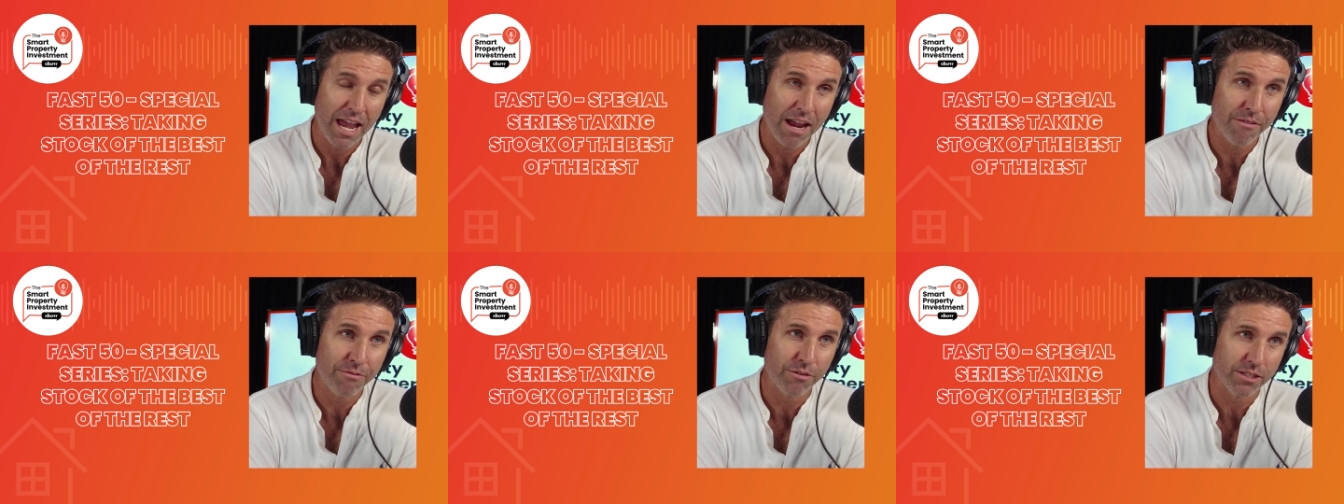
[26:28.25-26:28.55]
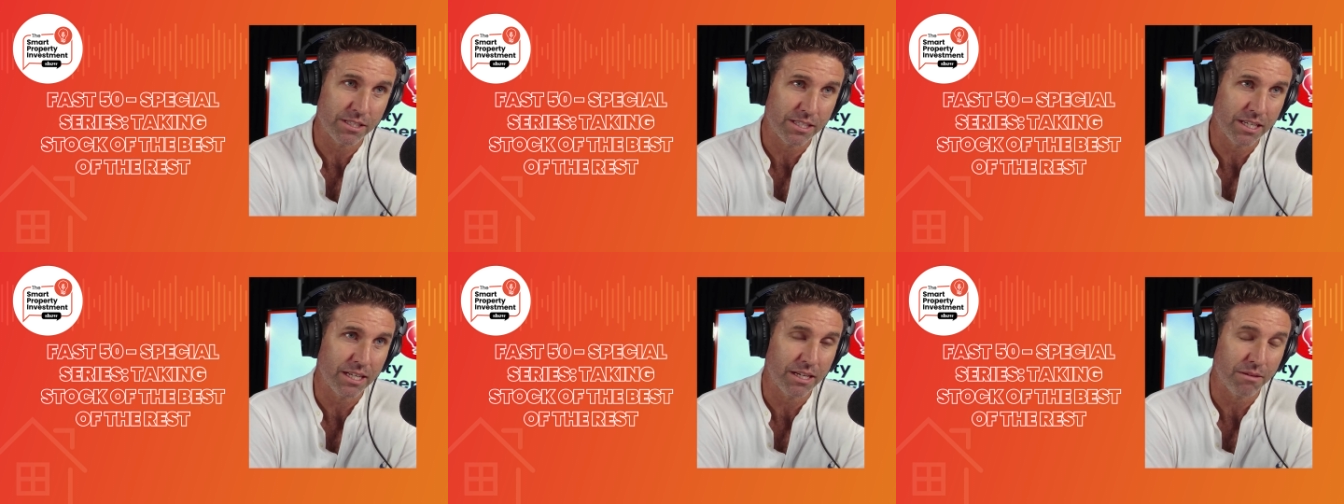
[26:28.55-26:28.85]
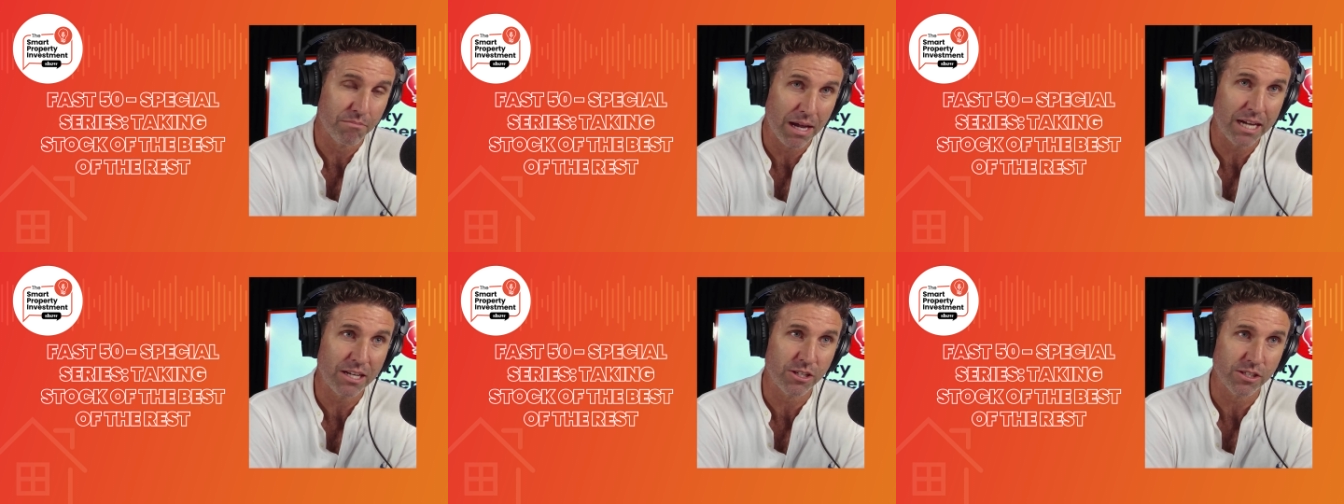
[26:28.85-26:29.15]
Every
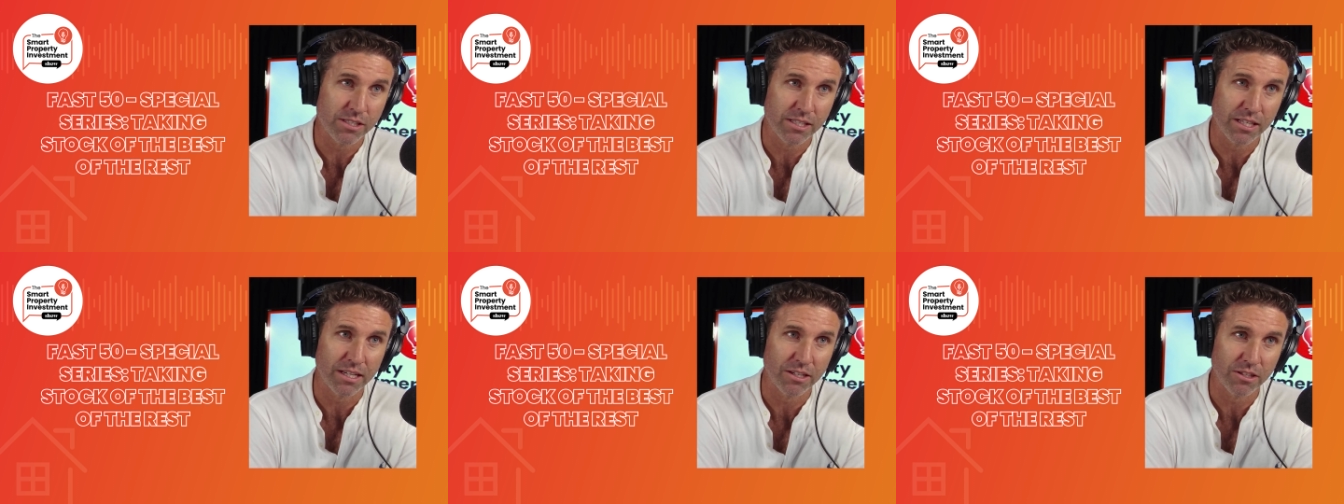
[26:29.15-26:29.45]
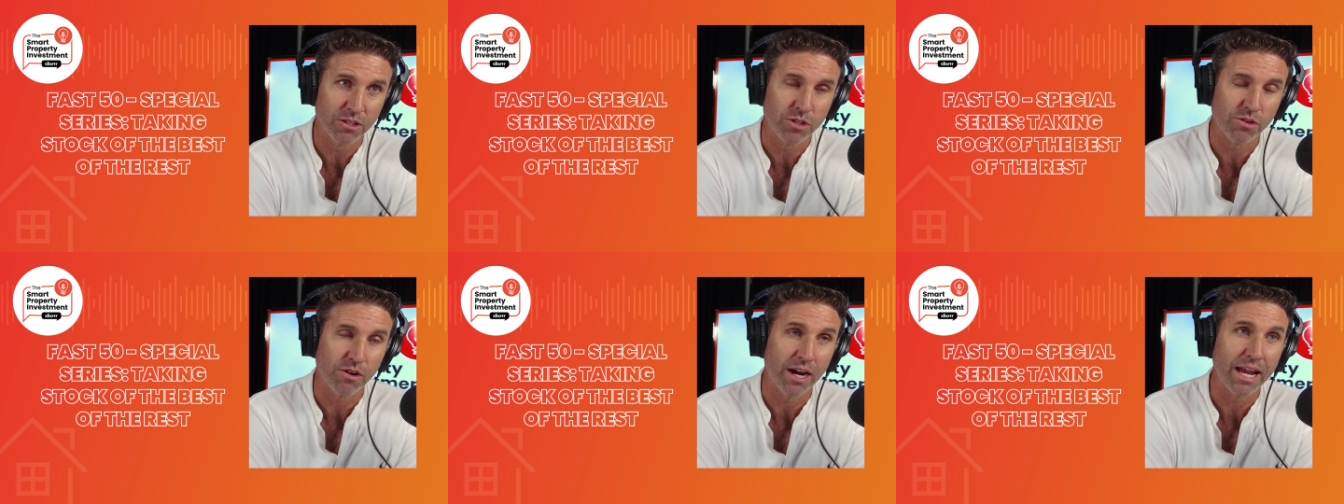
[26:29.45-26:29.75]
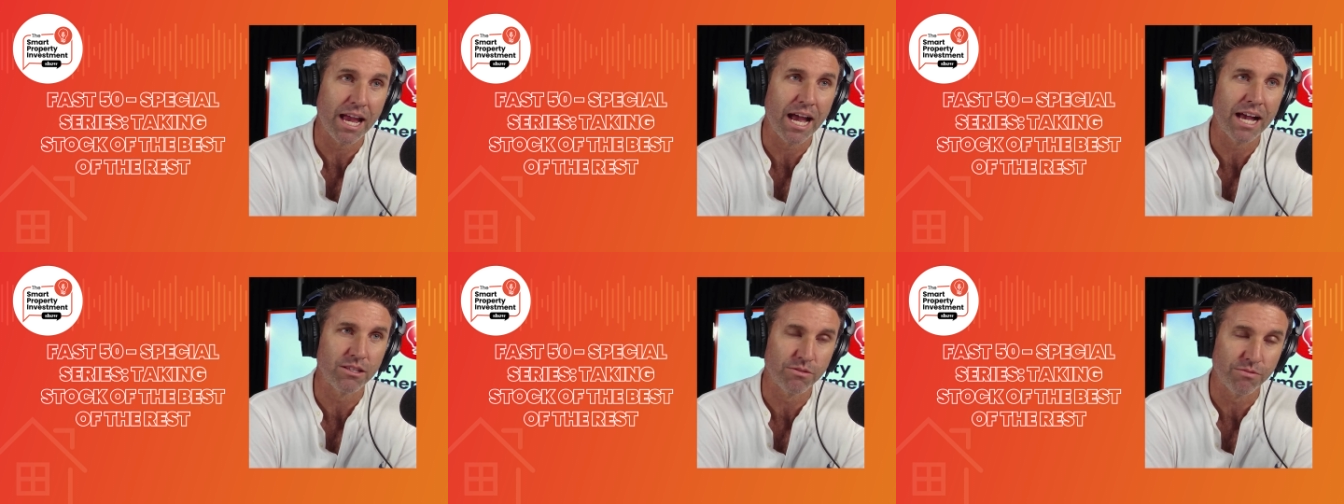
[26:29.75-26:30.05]
city, major city in
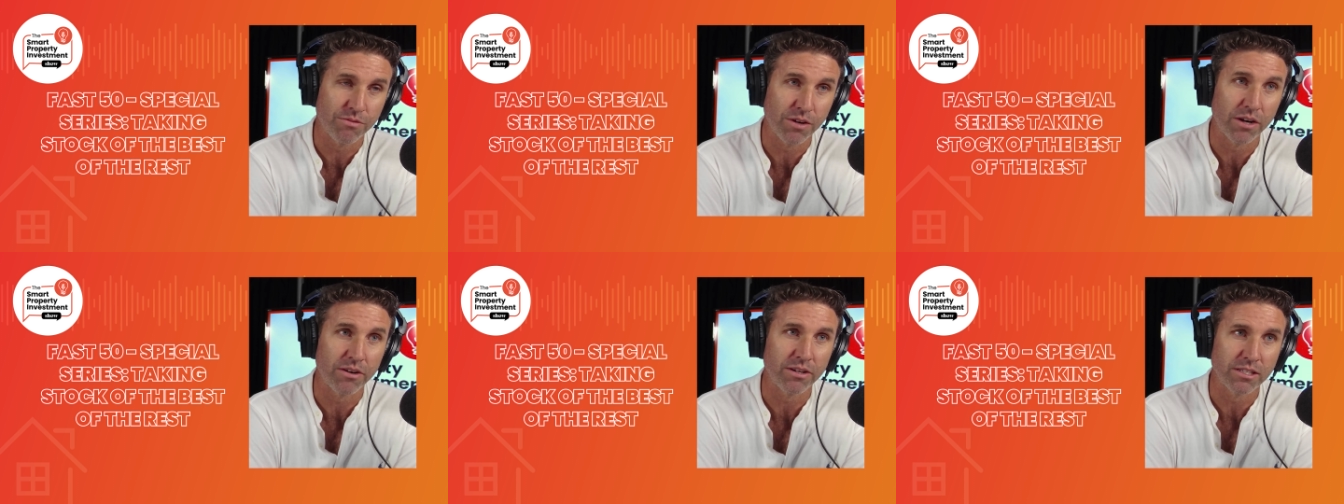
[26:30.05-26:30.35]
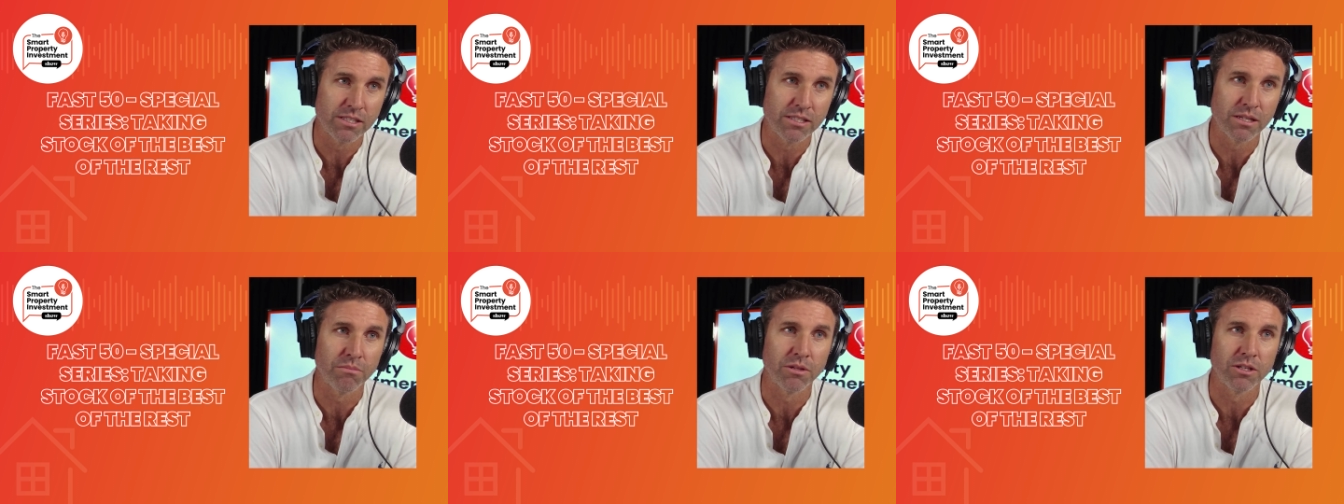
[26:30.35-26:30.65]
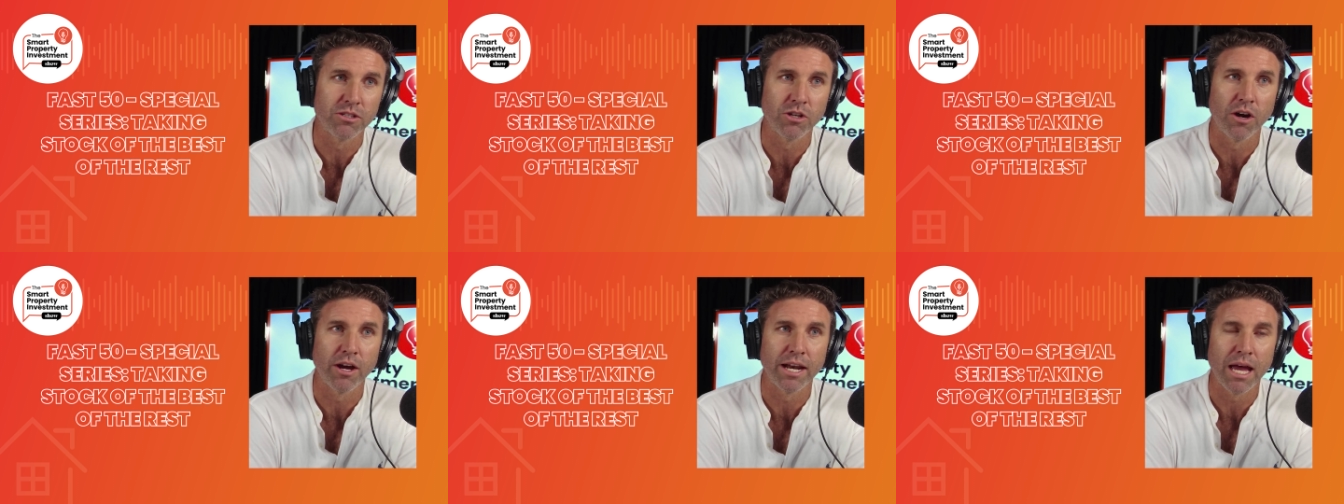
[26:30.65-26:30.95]
Australia, has very
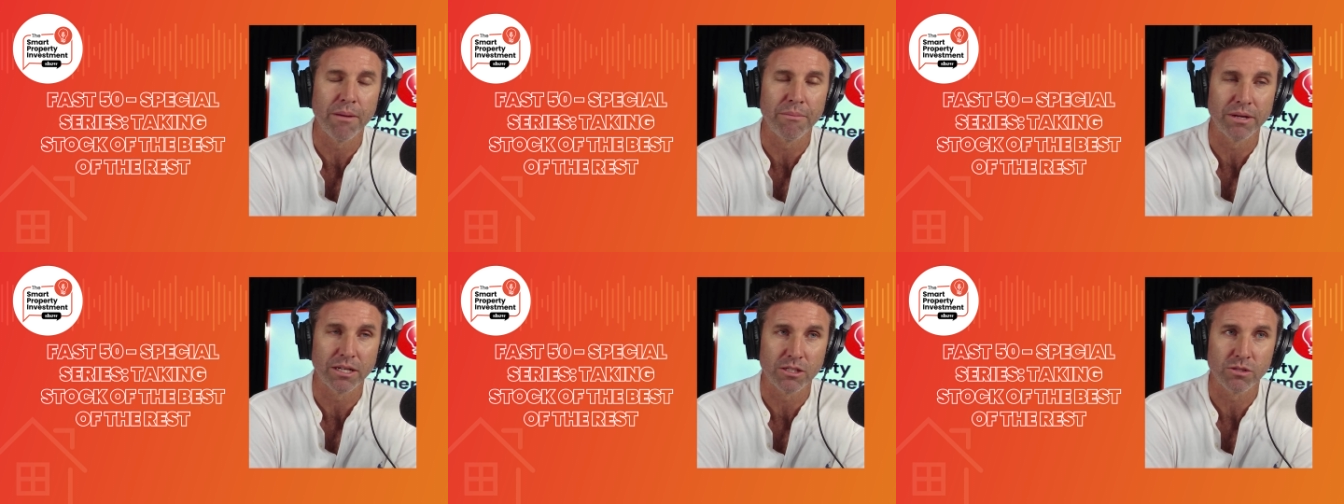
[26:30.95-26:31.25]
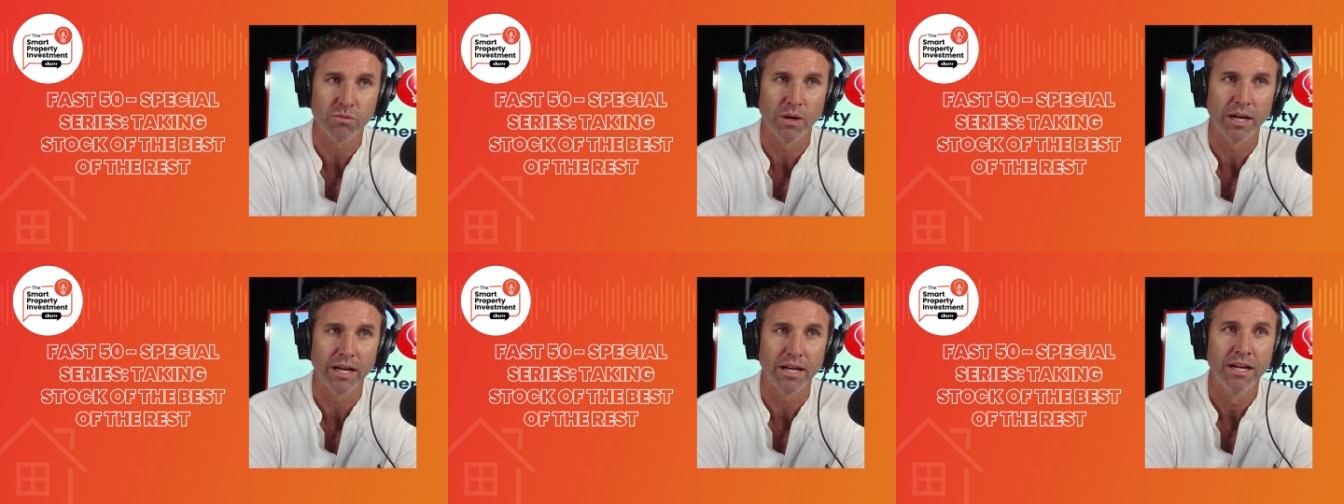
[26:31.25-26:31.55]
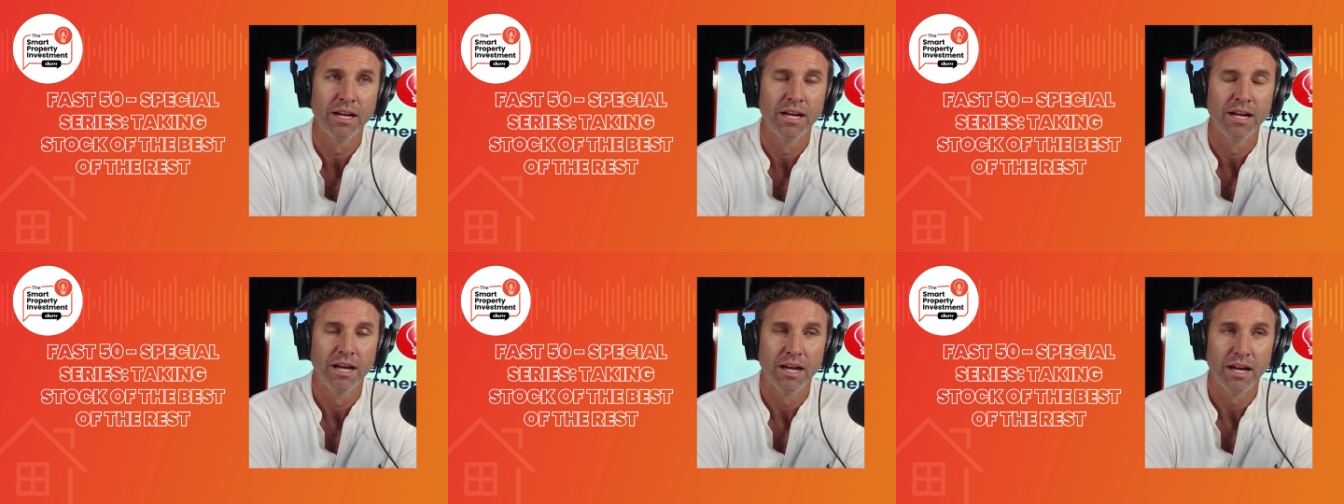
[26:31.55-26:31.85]
similar dynamics
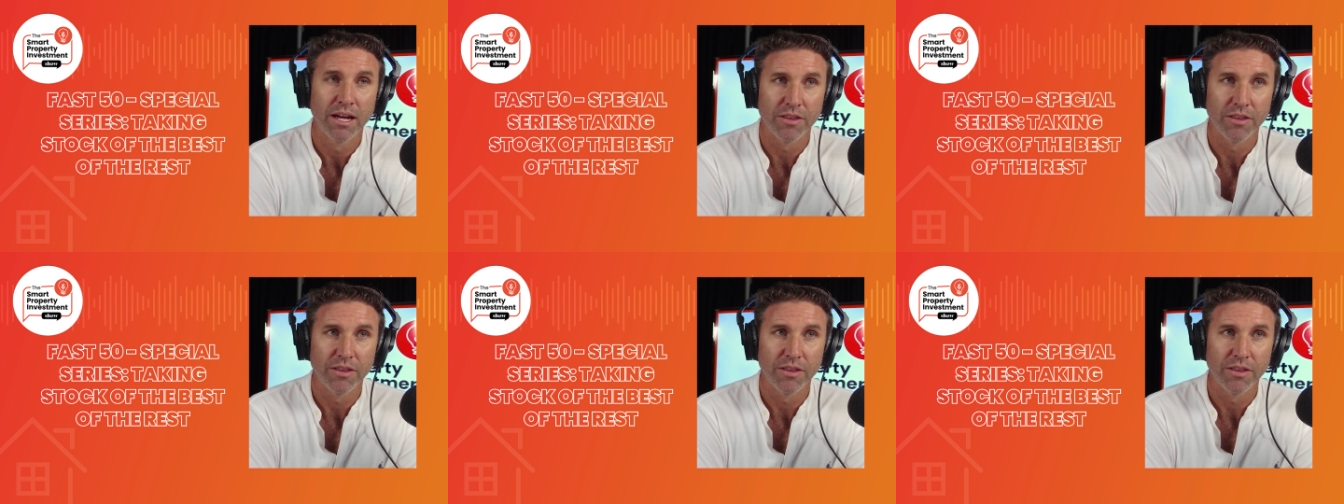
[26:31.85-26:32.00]
where